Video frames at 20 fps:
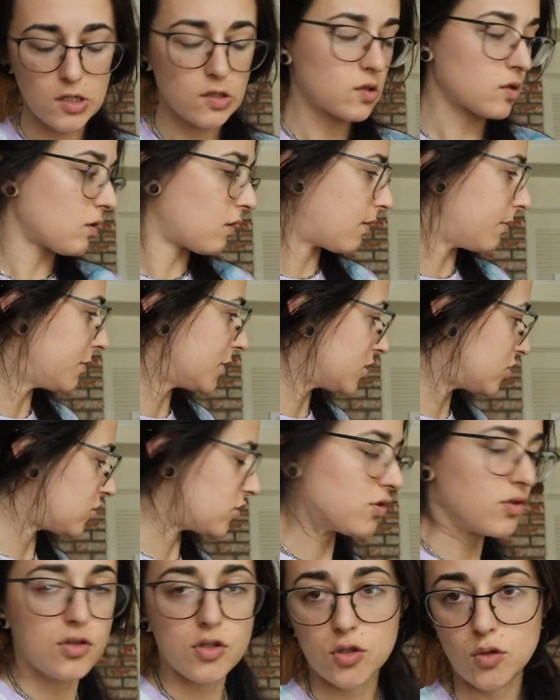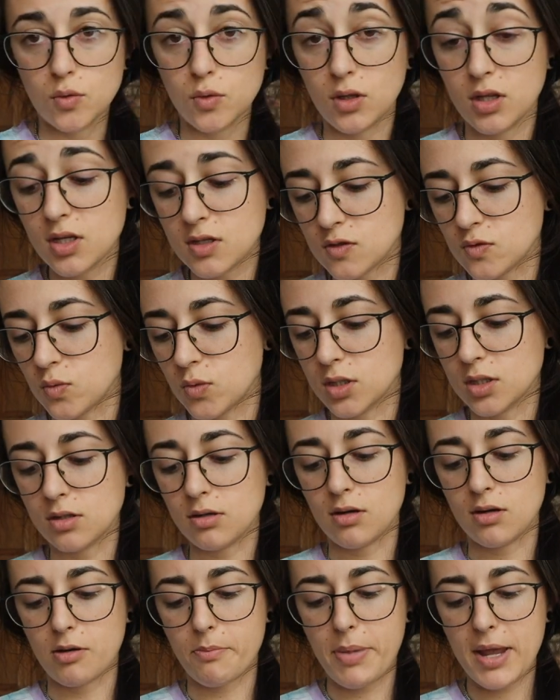So I'm going to just do this one
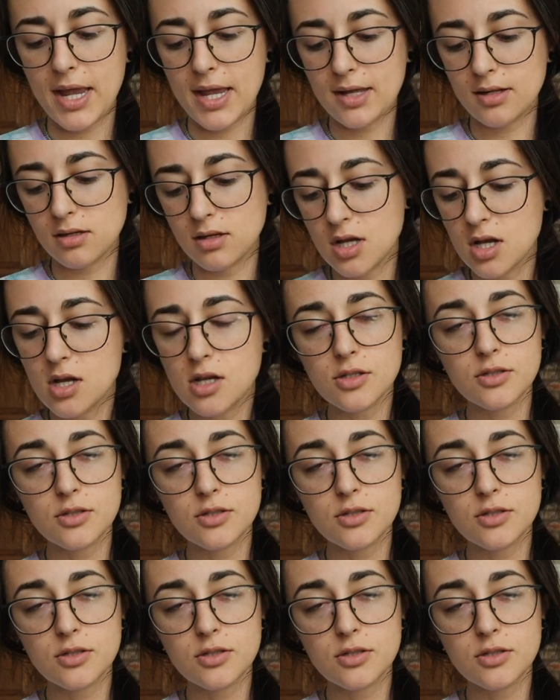on a pan,